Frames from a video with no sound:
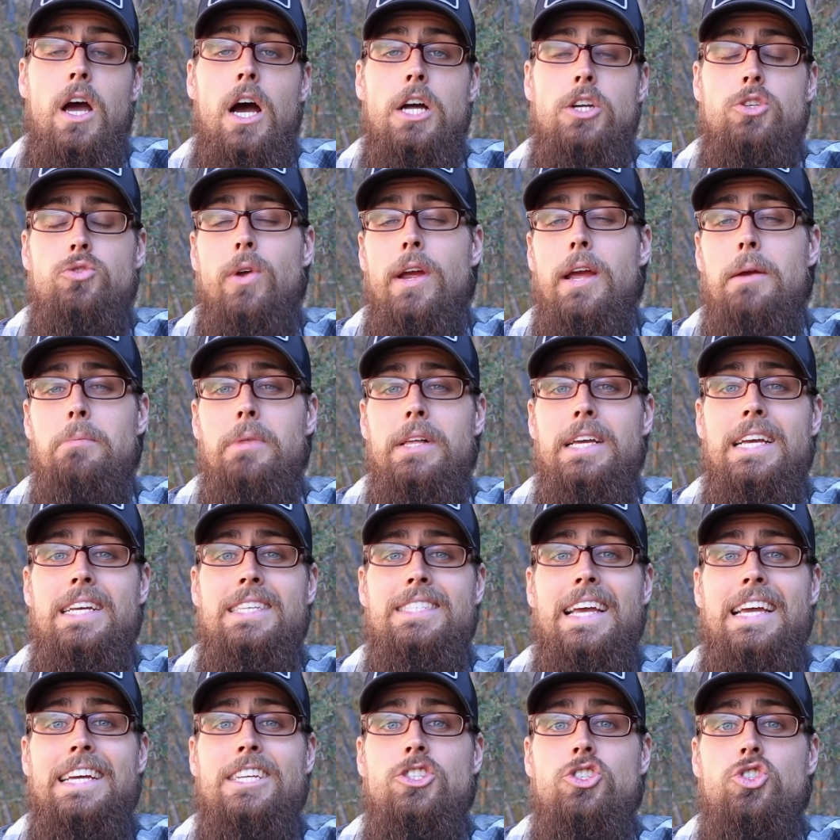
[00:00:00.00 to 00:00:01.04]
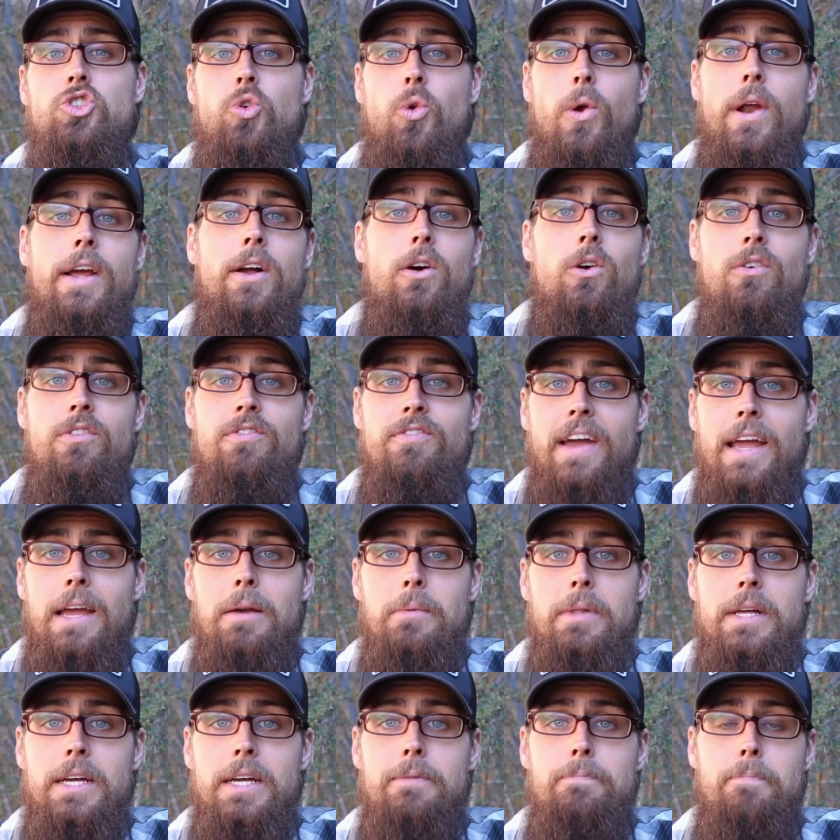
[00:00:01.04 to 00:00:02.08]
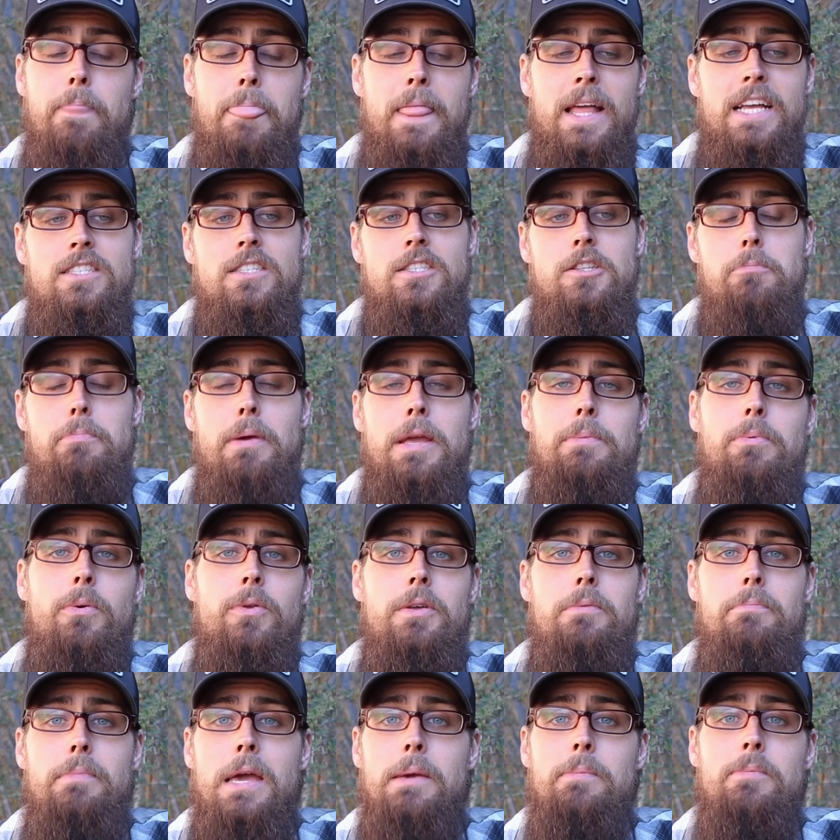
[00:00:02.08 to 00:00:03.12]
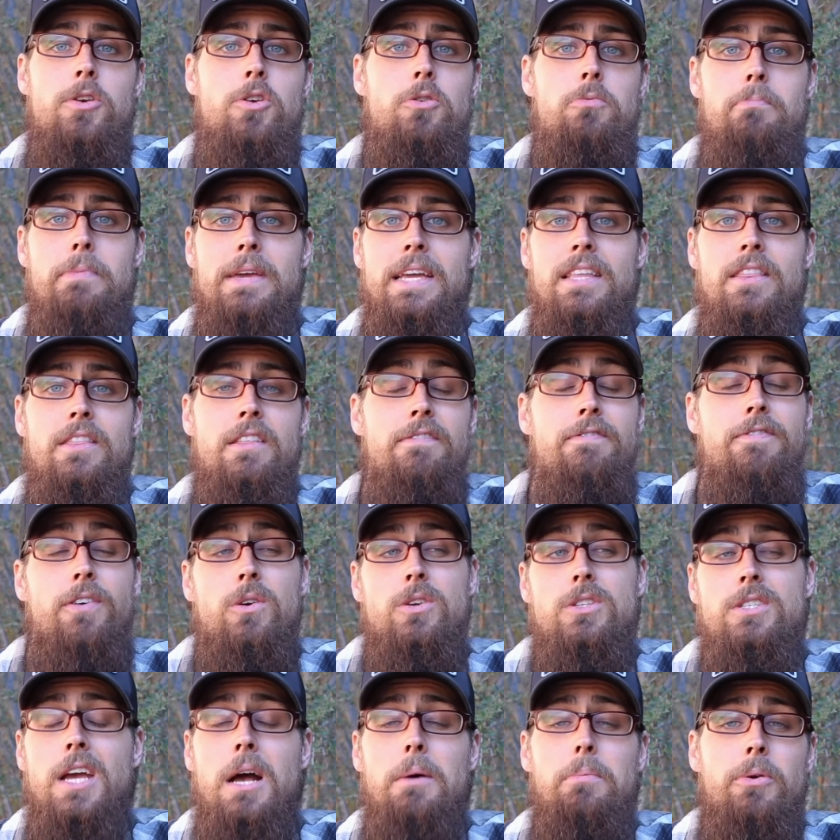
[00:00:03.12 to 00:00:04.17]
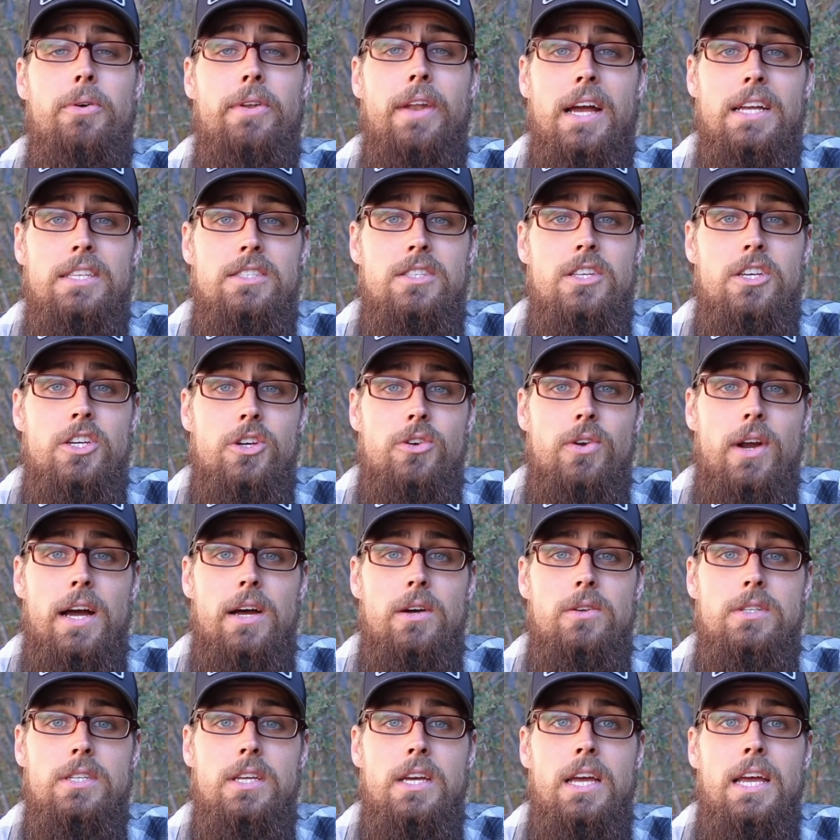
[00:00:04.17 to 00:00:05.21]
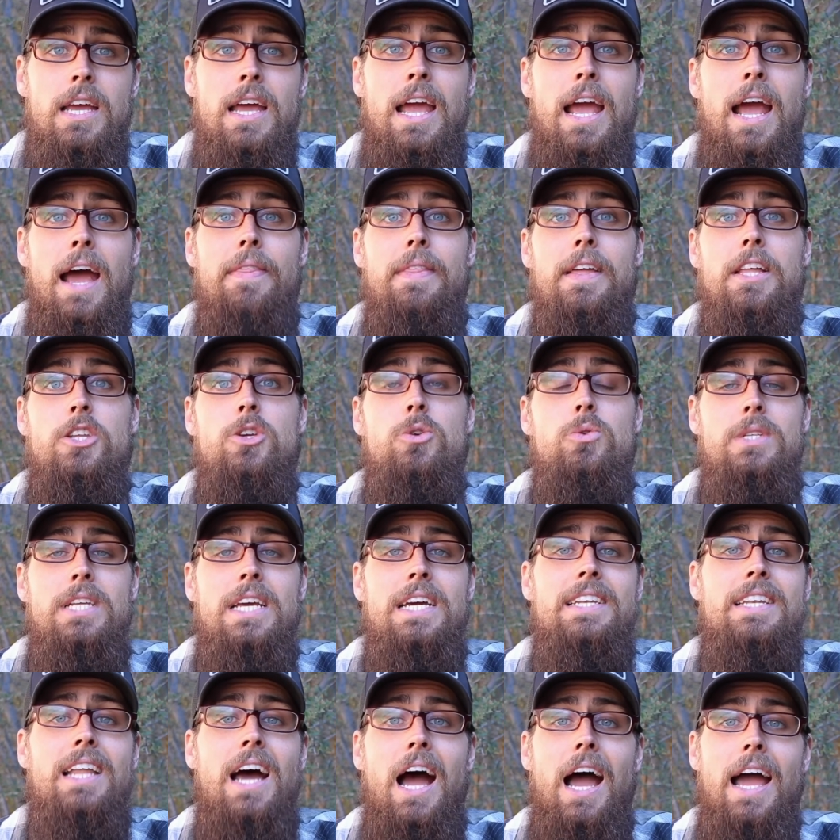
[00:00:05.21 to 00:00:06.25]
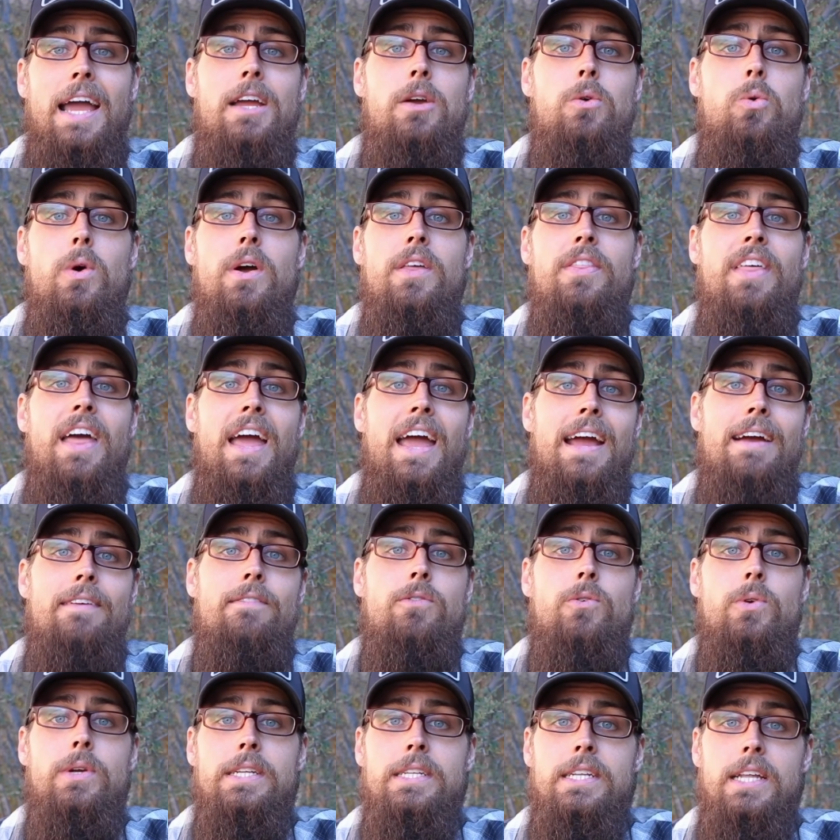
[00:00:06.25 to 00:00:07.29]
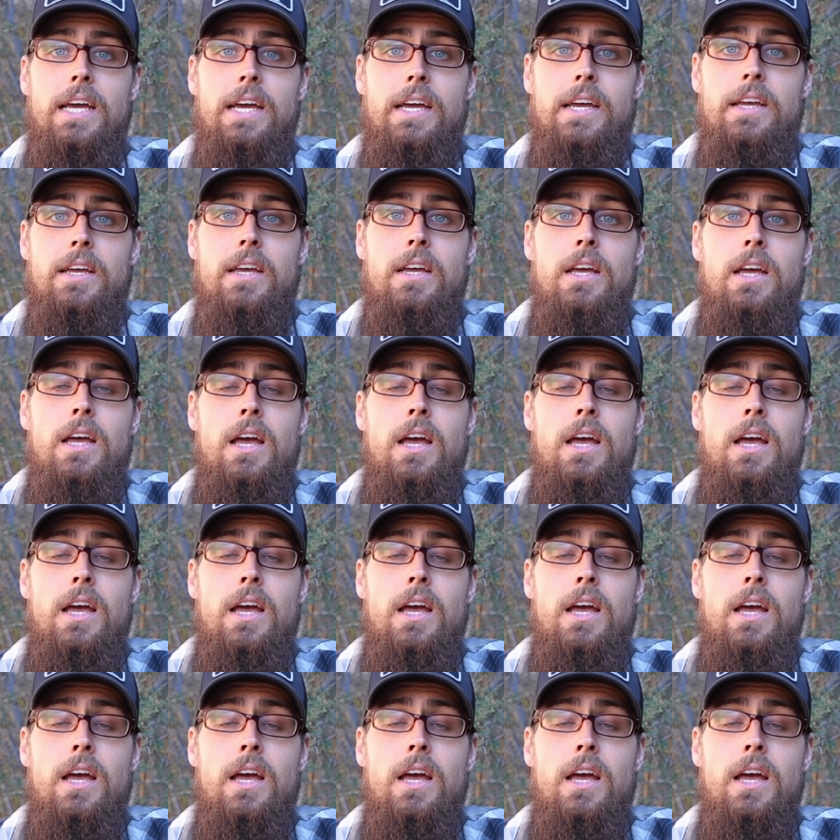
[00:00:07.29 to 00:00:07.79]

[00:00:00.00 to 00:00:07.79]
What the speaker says: A tramley is a trail family. It's the people that maybe you meet the first couple nights that you're out, and then you tend to hike with every day.